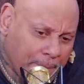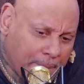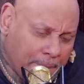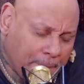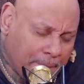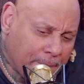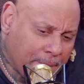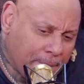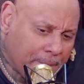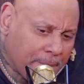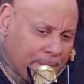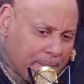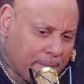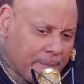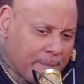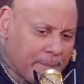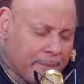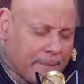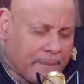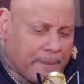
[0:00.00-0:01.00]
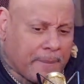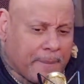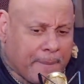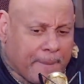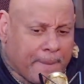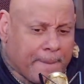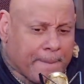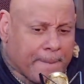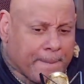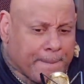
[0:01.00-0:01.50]

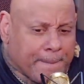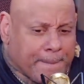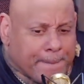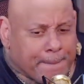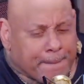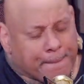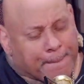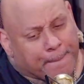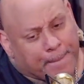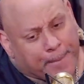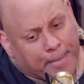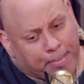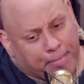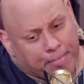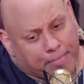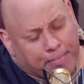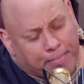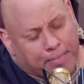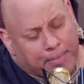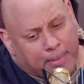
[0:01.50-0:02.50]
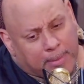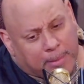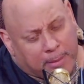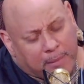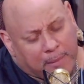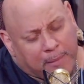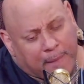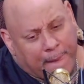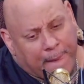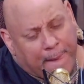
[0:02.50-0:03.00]

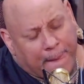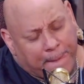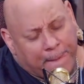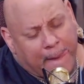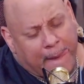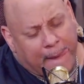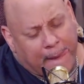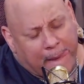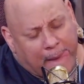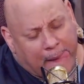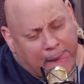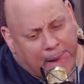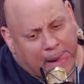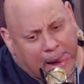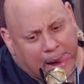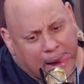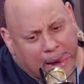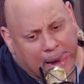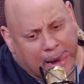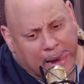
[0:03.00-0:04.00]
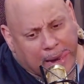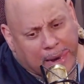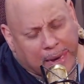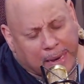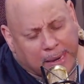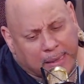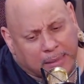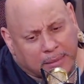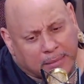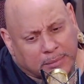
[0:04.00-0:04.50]

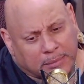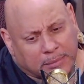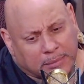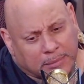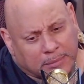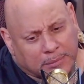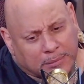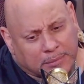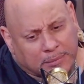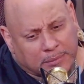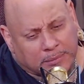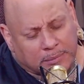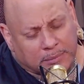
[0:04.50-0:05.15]
The person shown says nothing.